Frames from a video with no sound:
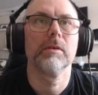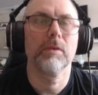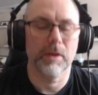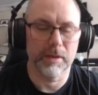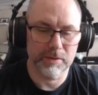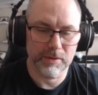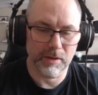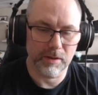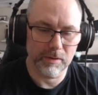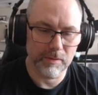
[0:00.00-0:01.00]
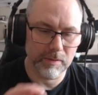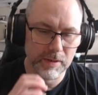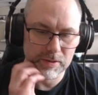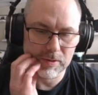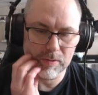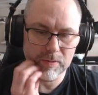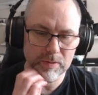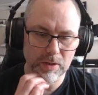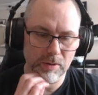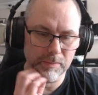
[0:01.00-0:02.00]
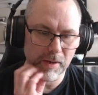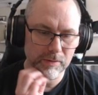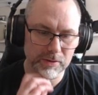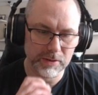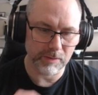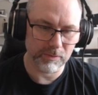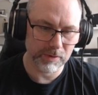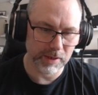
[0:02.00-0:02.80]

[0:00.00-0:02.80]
Right, so let's do the combo because that will